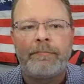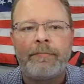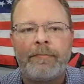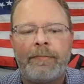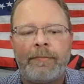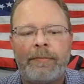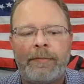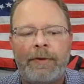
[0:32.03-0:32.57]

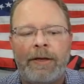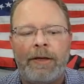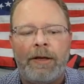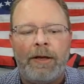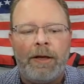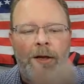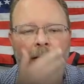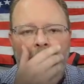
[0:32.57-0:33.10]

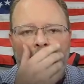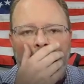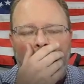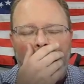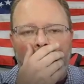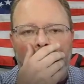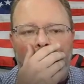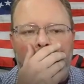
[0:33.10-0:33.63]

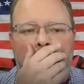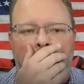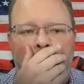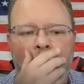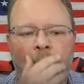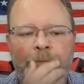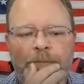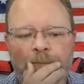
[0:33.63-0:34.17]

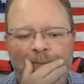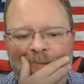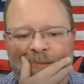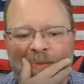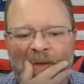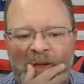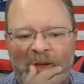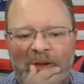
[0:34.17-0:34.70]

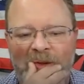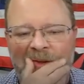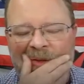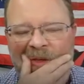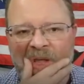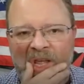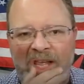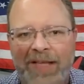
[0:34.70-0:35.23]

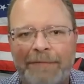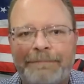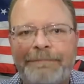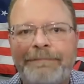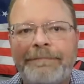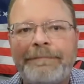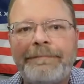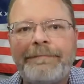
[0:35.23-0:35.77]
(silent)